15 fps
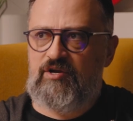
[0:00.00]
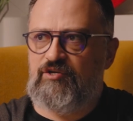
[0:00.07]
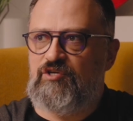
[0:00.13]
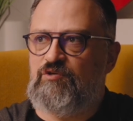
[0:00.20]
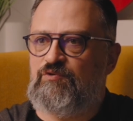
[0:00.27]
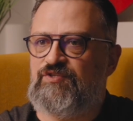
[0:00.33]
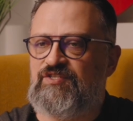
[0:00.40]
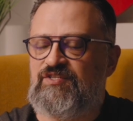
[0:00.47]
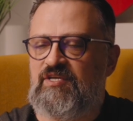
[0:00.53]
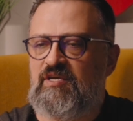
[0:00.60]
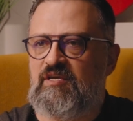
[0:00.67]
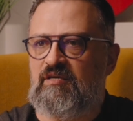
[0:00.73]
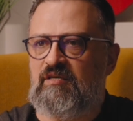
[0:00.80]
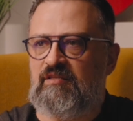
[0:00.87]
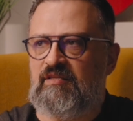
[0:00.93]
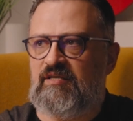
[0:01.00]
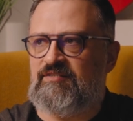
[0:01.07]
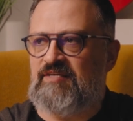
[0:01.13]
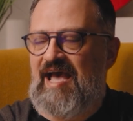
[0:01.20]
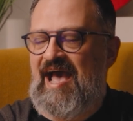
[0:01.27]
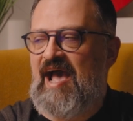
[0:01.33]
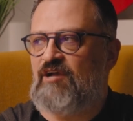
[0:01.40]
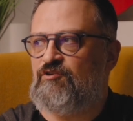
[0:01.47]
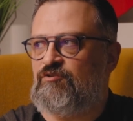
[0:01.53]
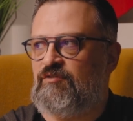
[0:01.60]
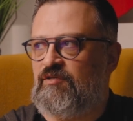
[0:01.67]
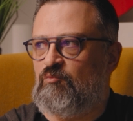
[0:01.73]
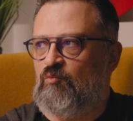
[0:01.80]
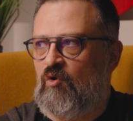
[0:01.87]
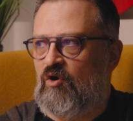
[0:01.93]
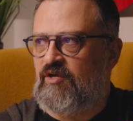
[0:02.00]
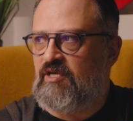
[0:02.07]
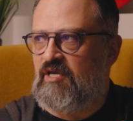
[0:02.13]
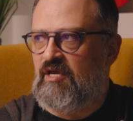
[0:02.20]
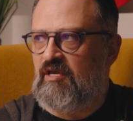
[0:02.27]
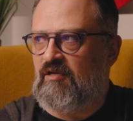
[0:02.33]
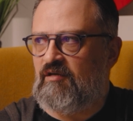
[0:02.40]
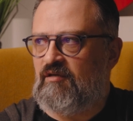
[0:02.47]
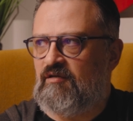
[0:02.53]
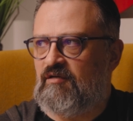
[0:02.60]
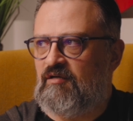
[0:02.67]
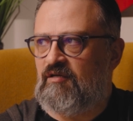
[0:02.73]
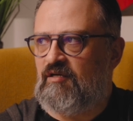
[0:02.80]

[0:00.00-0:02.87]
are you seeing that's actually working